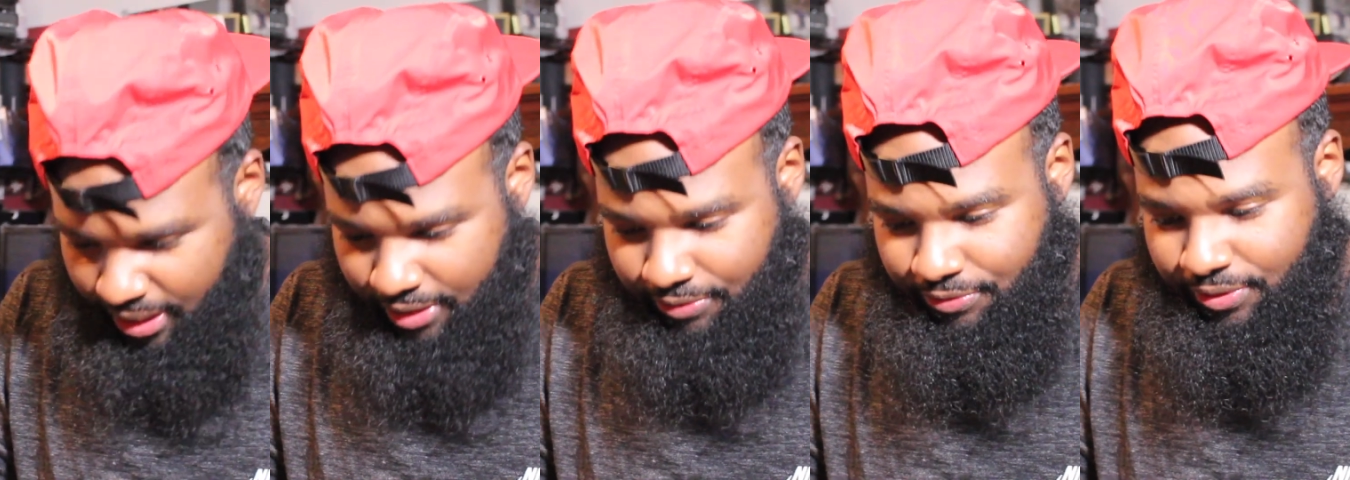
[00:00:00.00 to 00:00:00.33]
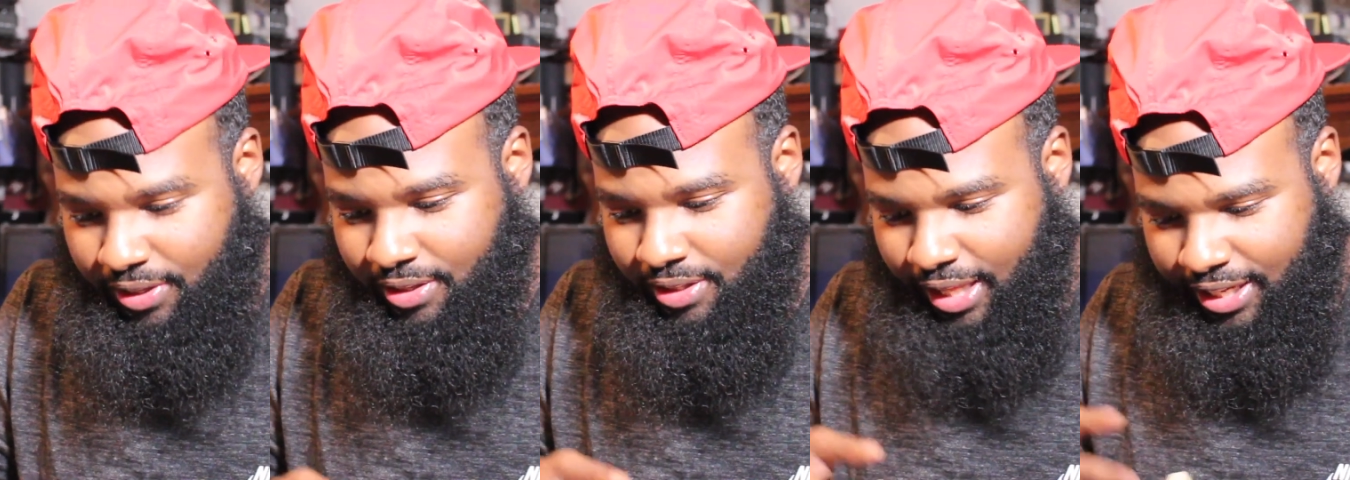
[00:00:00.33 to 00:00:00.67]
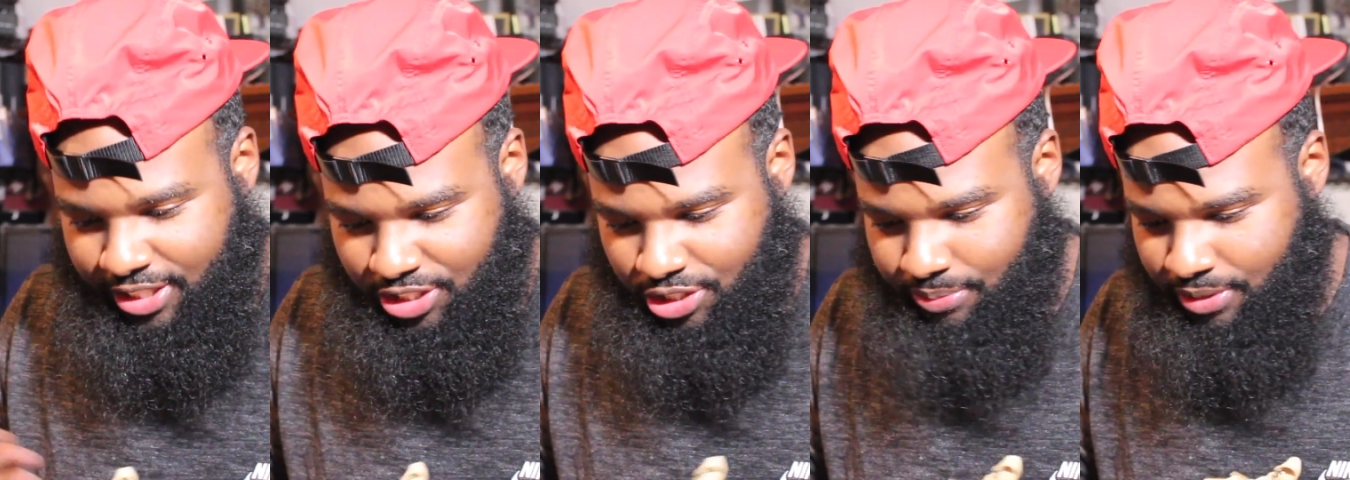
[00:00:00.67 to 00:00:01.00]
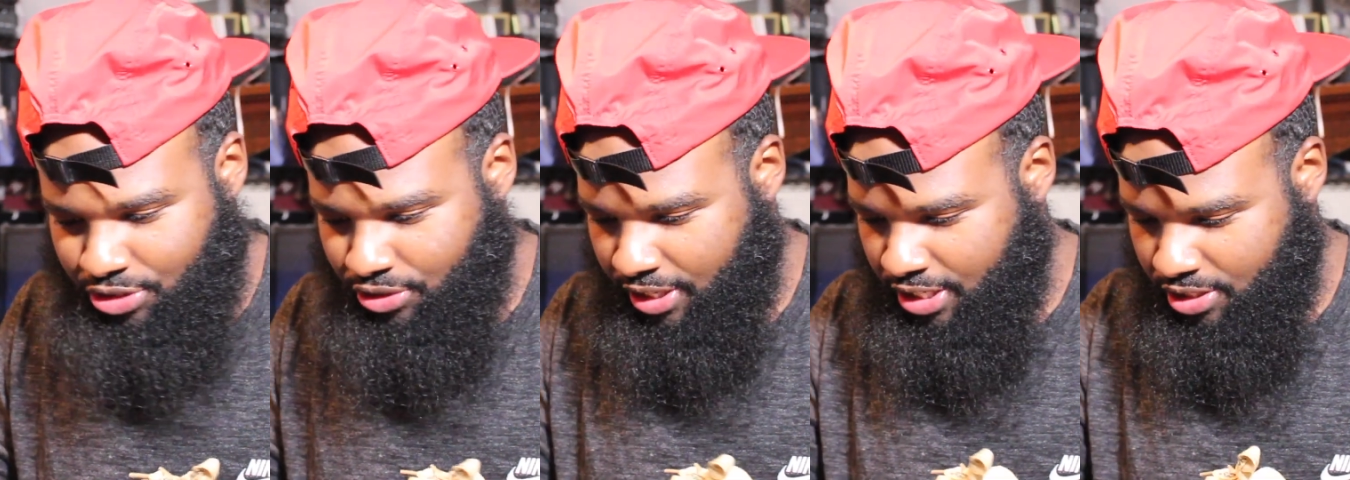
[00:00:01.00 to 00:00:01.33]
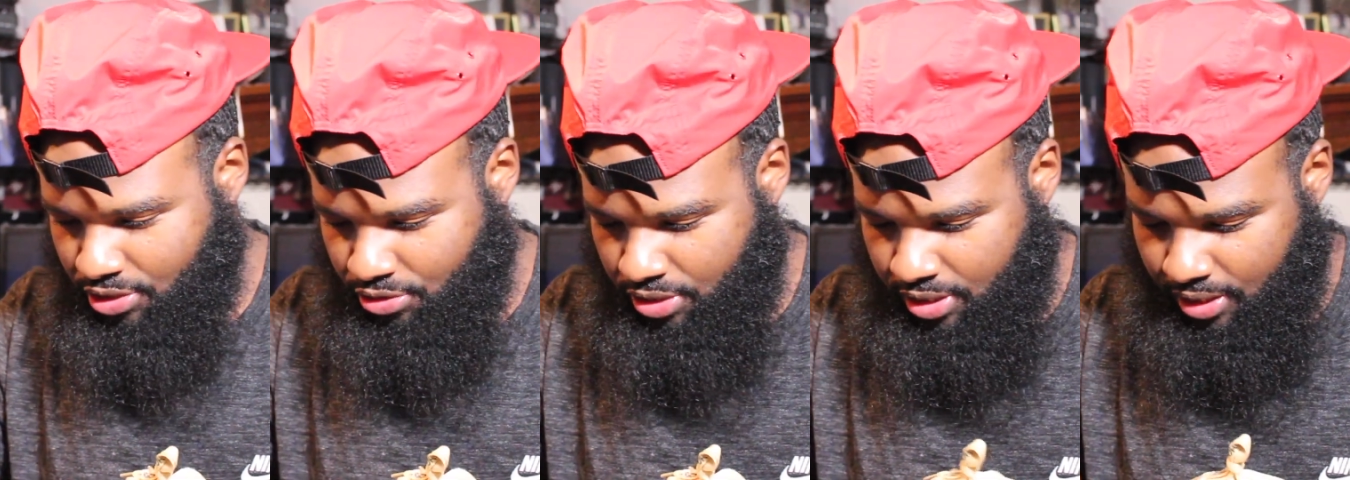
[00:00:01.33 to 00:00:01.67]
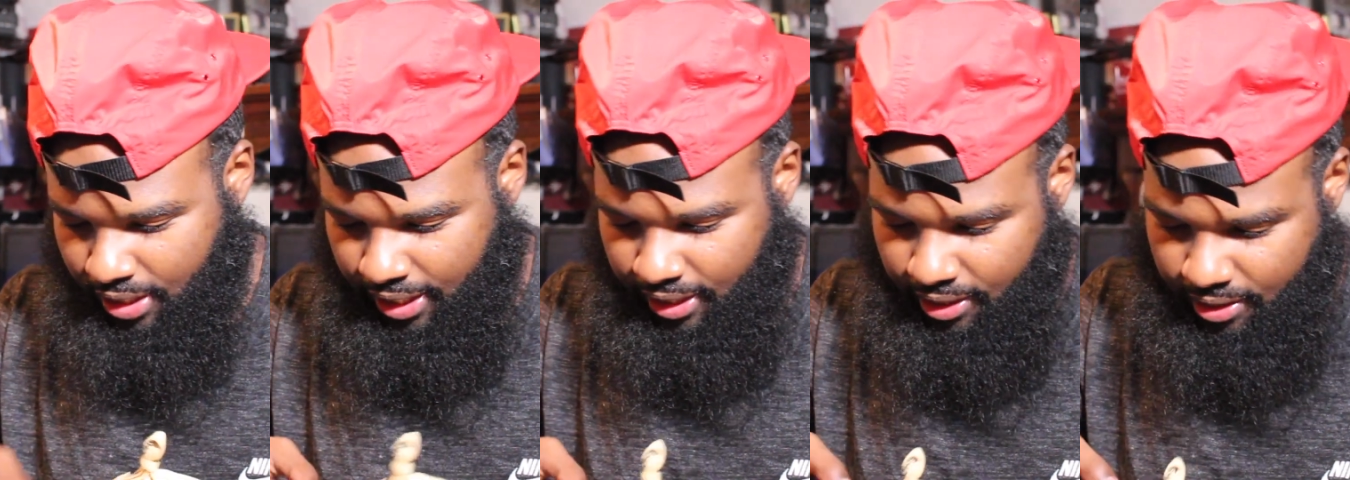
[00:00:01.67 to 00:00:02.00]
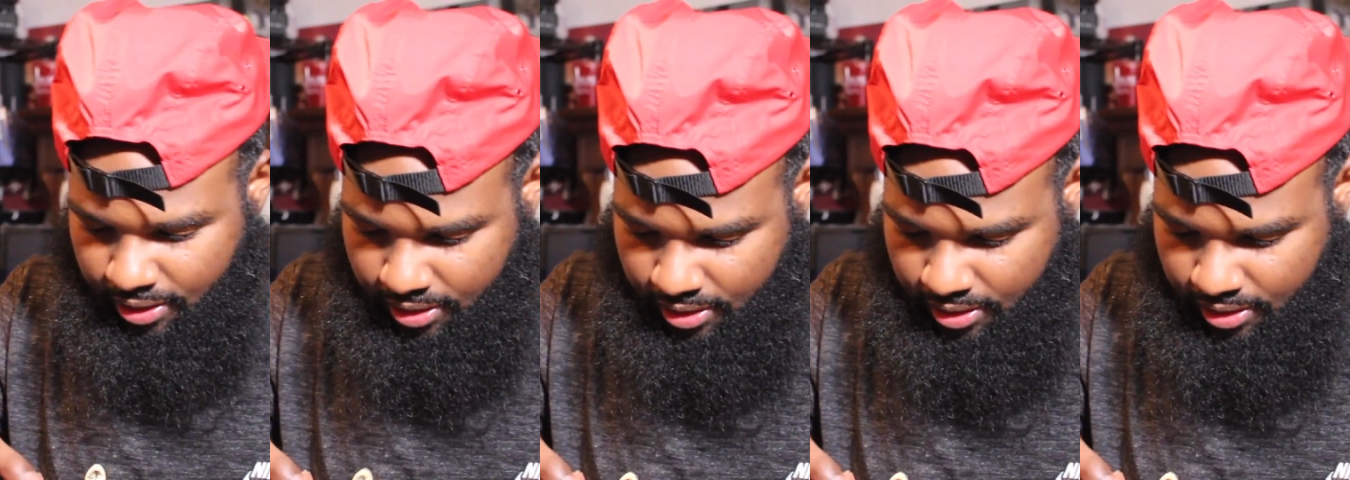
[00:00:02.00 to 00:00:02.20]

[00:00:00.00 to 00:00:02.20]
but it feels like it should be translucent. Like,